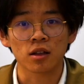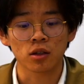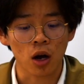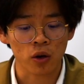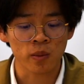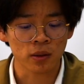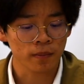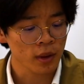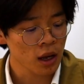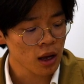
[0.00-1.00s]
the document.
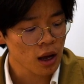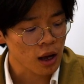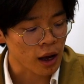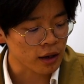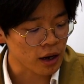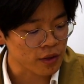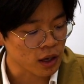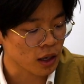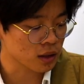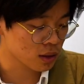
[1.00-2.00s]
And I
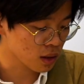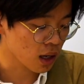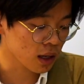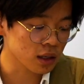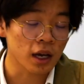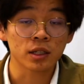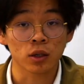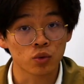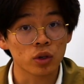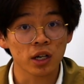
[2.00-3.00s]
think it's a
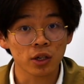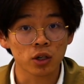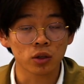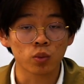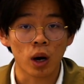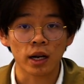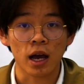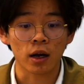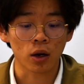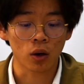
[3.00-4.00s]
really good wide
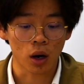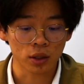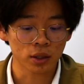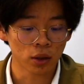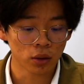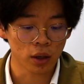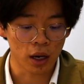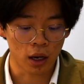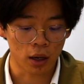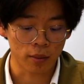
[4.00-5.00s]
angle also.
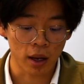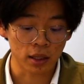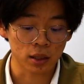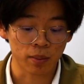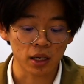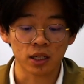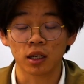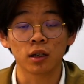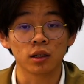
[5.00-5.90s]
It's basically the